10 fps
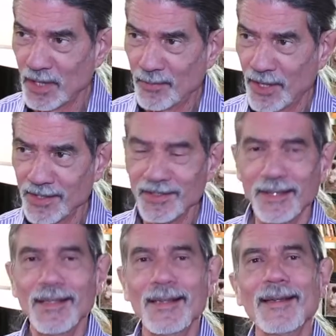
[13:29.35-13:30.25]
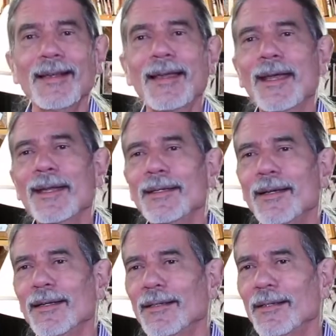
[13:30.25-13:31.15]
a partner, and
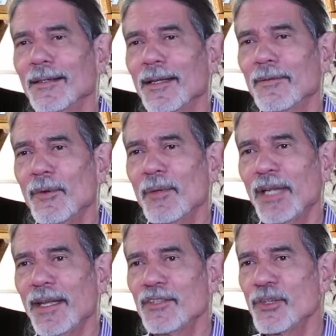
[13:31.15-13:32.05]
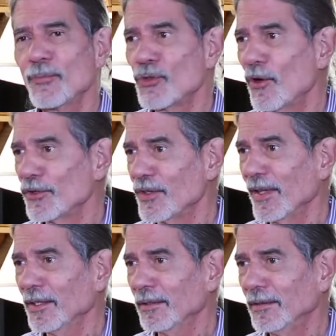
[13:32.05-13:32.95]
we played some songs
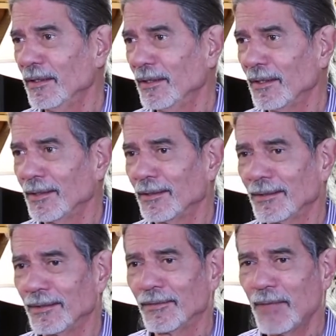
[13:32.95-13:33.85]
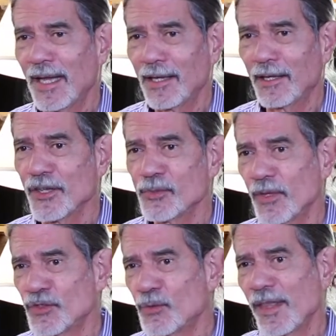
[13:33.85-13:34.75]
there. We had our
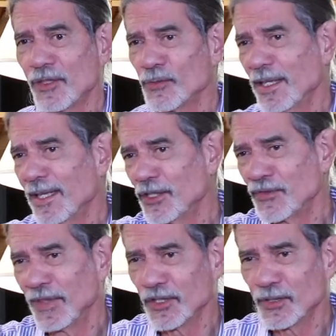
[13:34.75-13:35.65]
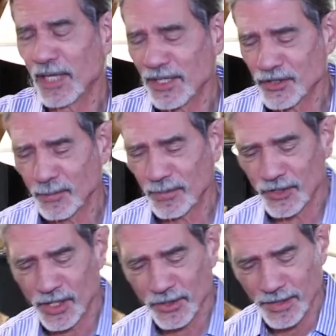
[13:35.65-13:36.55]
instruments with us. We had just finished playing
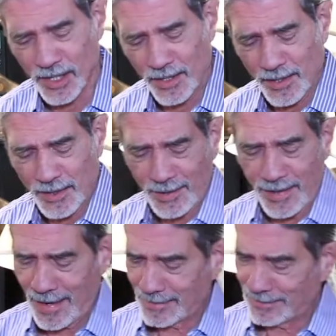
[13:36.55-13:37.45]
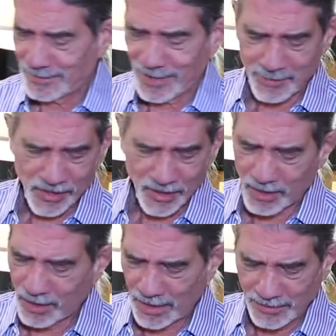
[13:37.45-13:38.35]
someplace else. And Tom said,
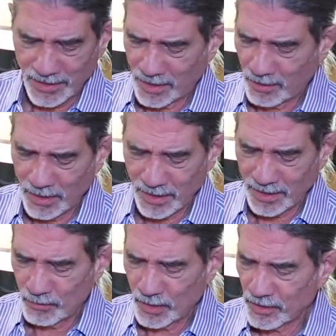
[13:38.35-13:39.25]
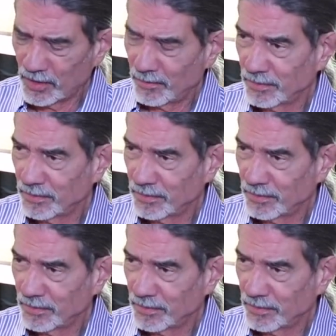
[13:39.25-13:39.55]
I really want you to